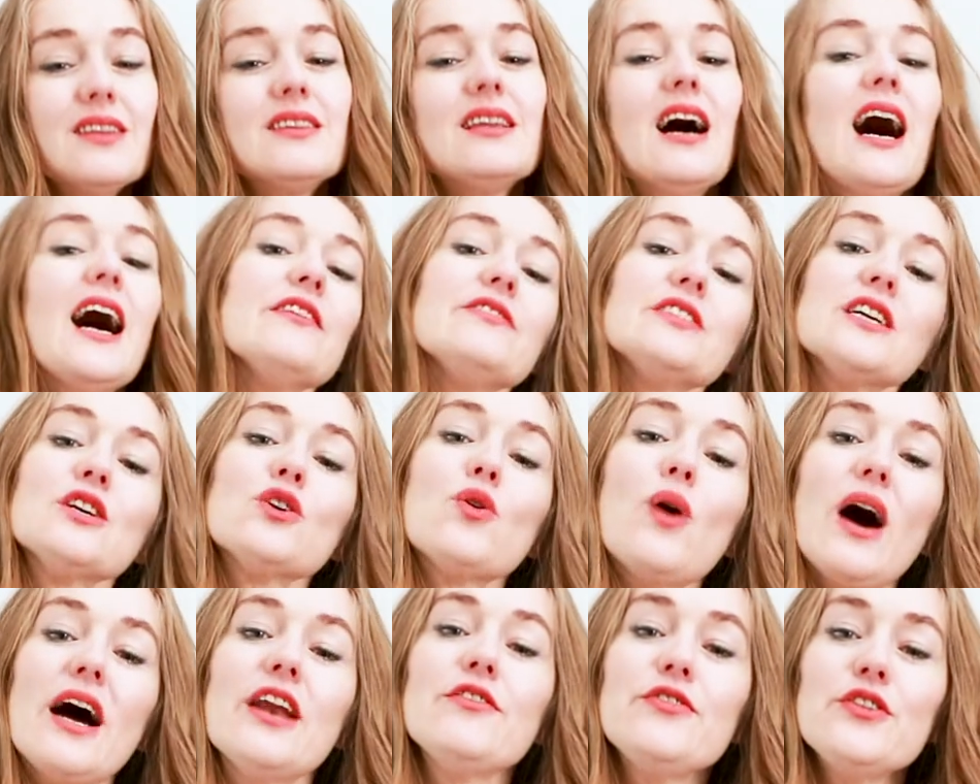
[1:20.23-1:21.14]
Now I've done
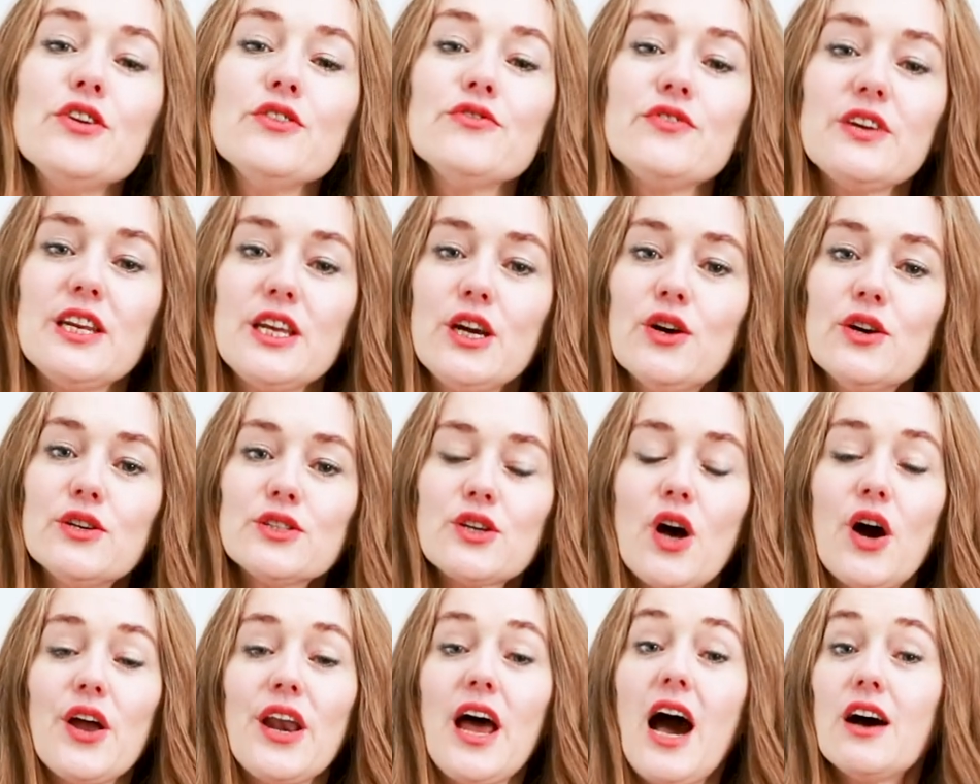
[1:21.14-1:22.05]
quite a few
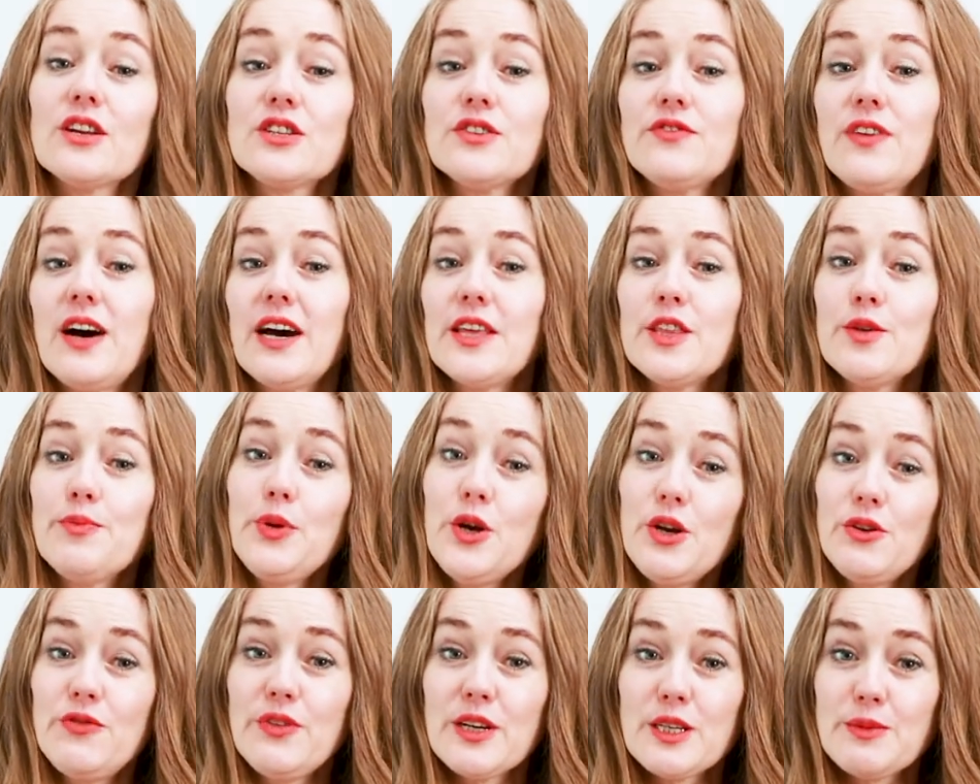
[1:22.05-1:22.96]
videos on how to find the
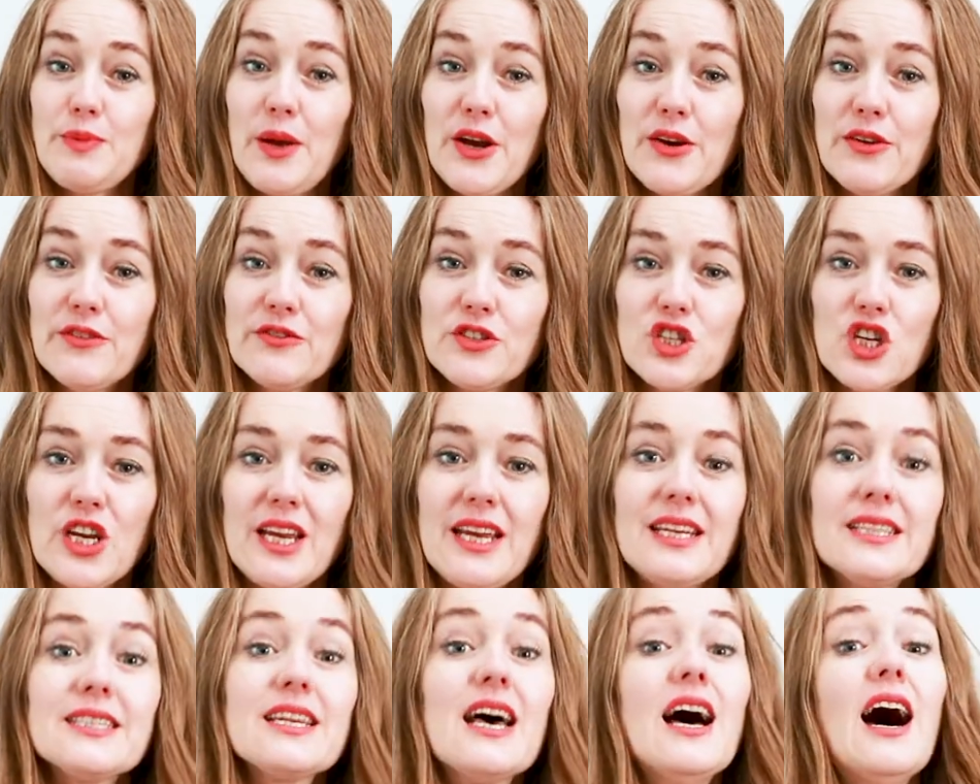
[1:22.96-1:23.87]
perfect pair of
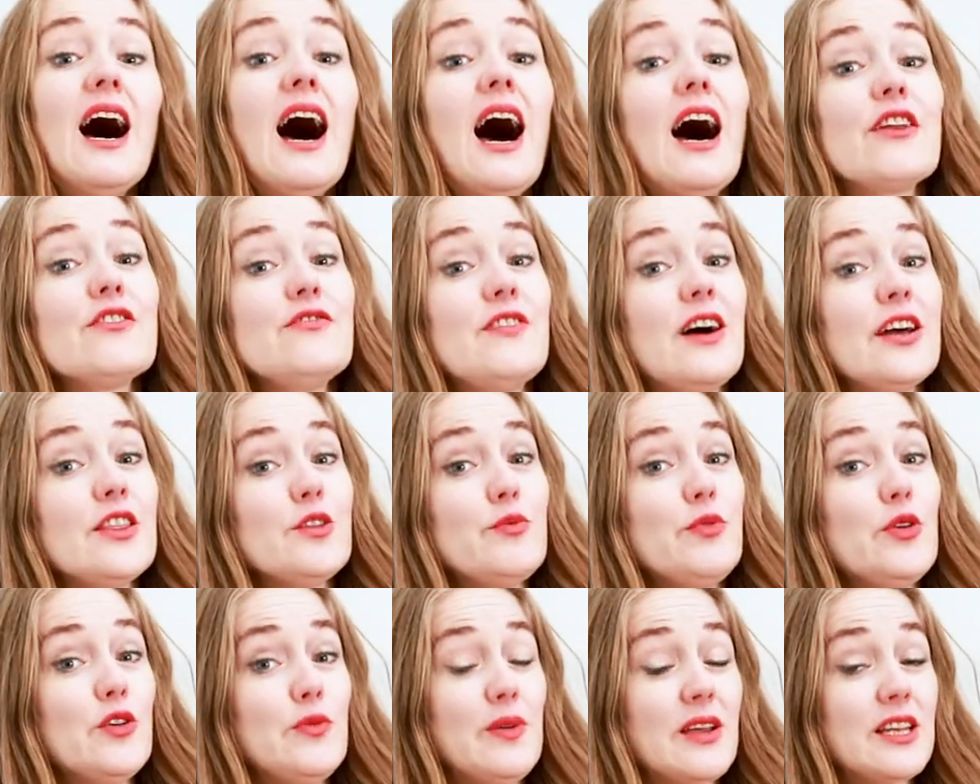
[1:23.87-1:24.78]
jeans, how to find
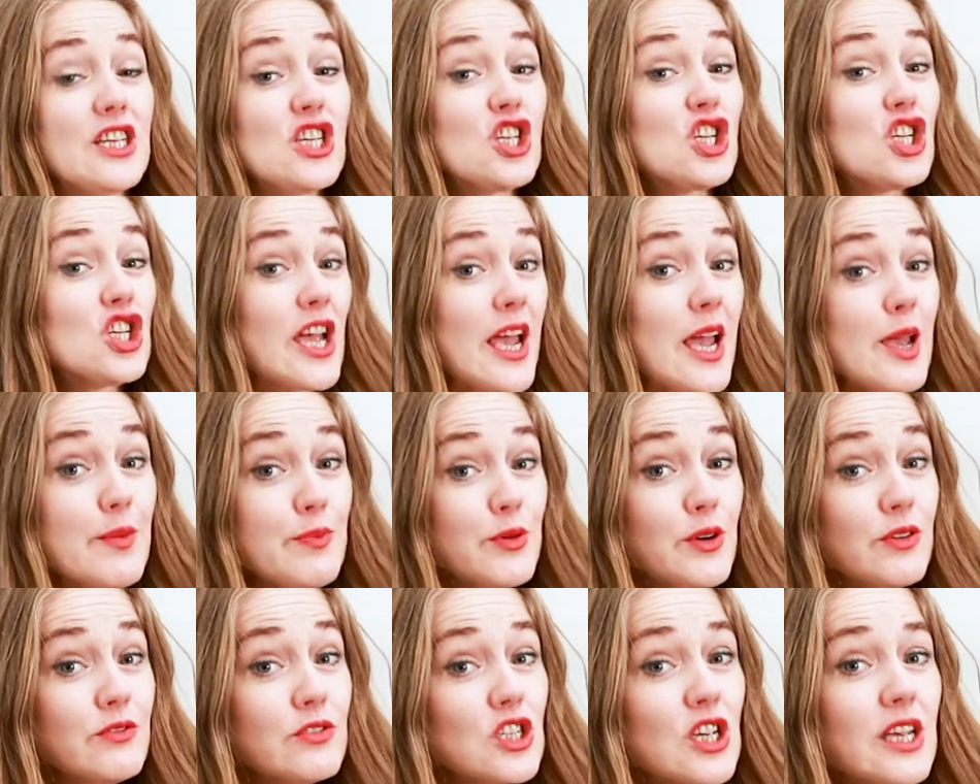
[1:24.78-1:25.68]
the perfect
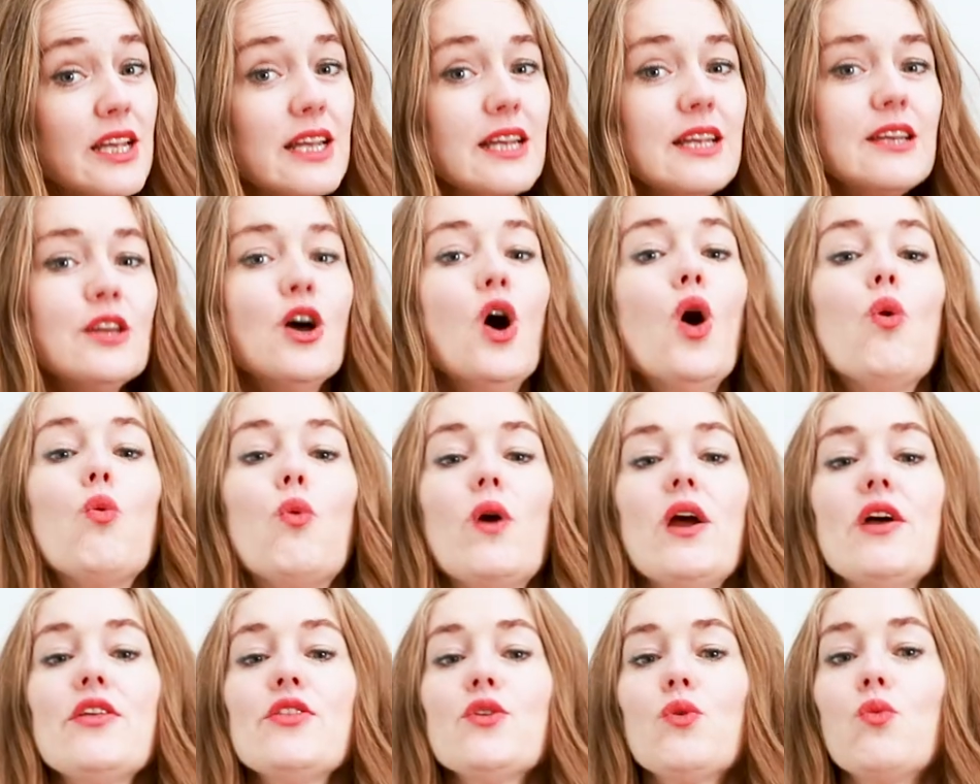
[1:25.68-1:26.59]
shape of jean,
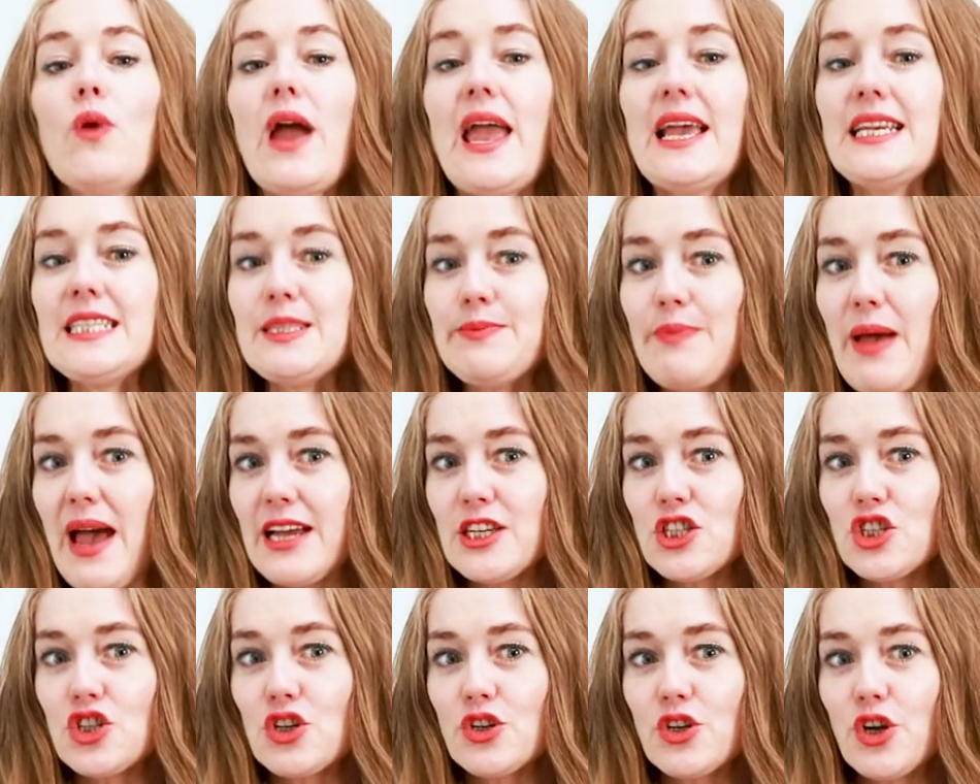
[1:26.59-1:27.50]
where the
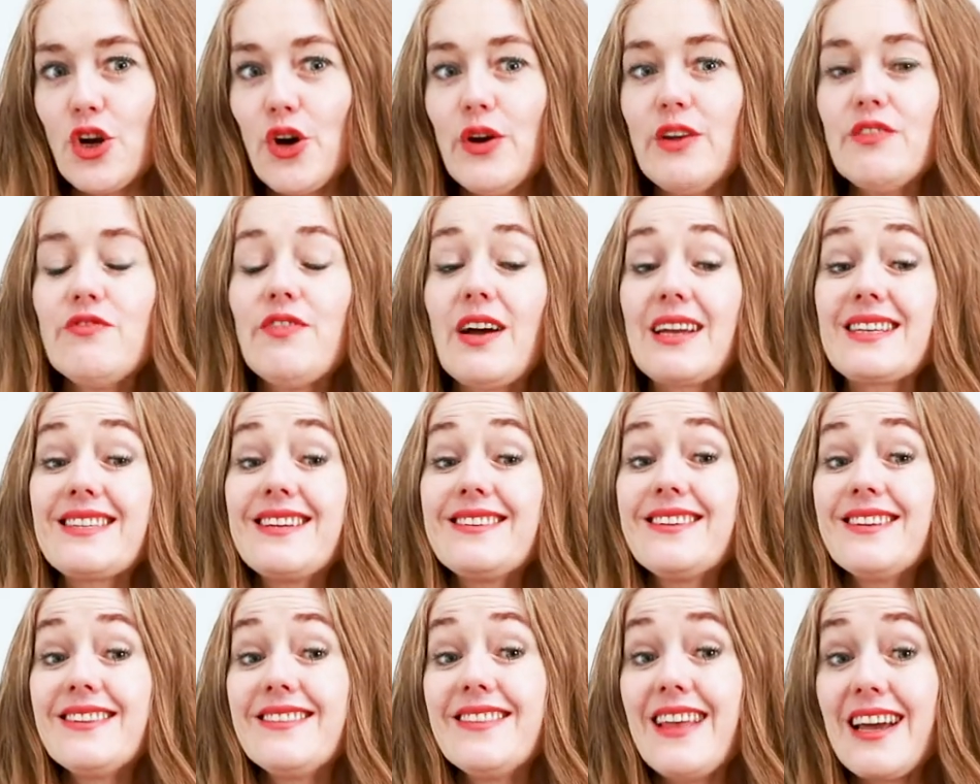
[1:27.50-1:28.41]
waistband should go. In fact, I
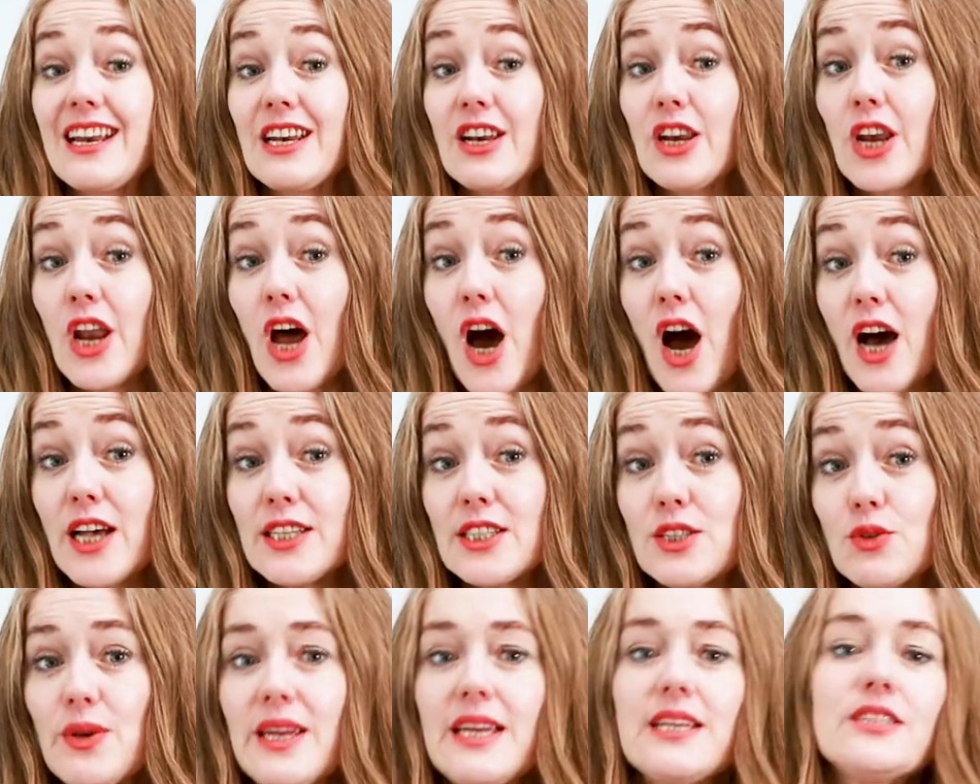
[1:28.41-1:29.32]
did that
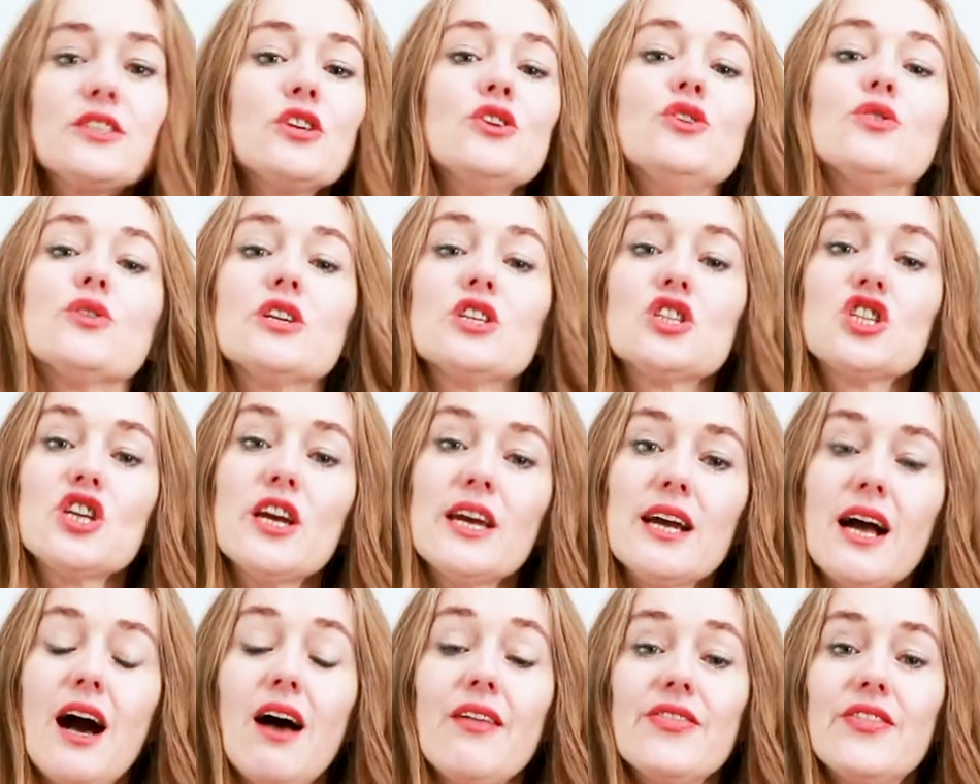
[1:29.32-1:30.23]
last week, so you can
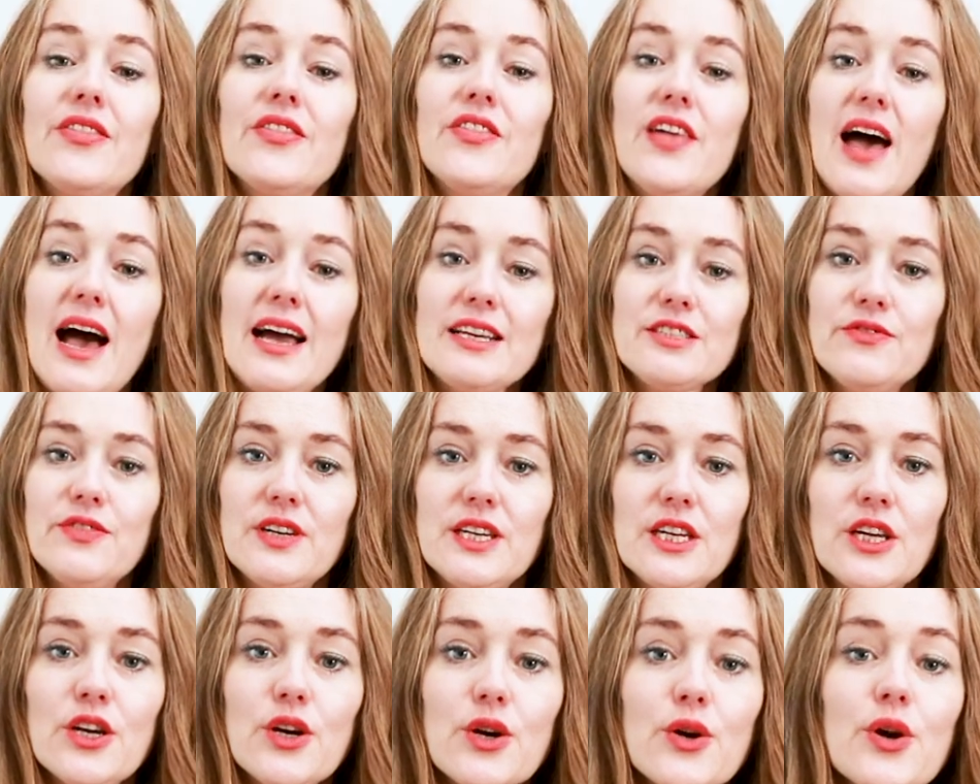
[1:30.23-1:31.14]
check out that
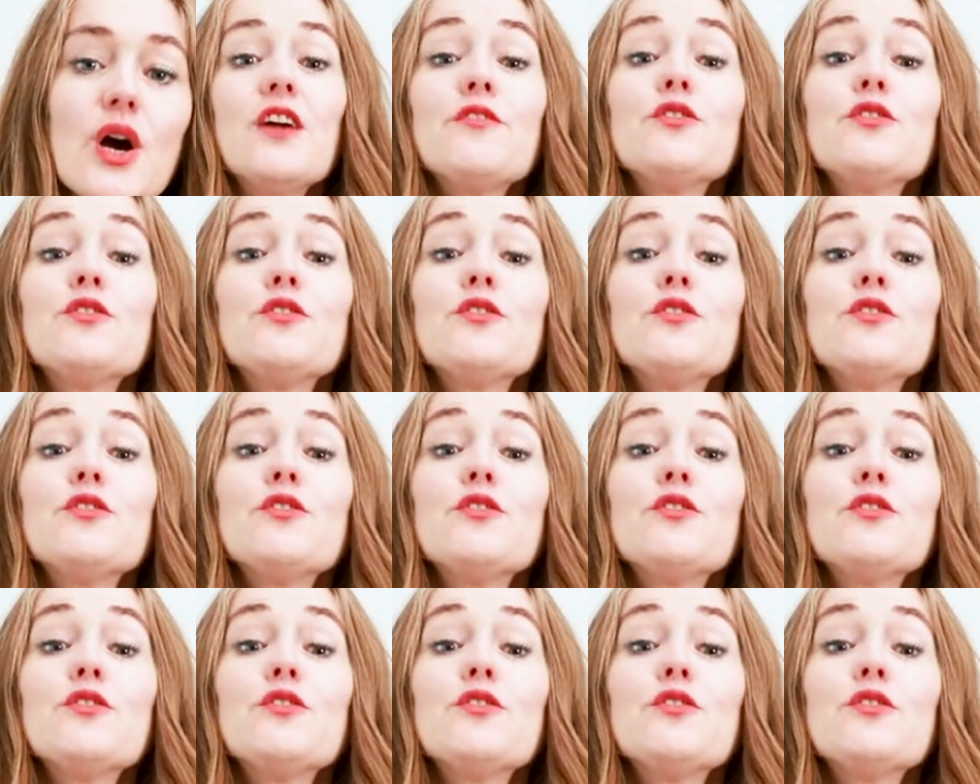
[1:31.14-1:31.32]
video.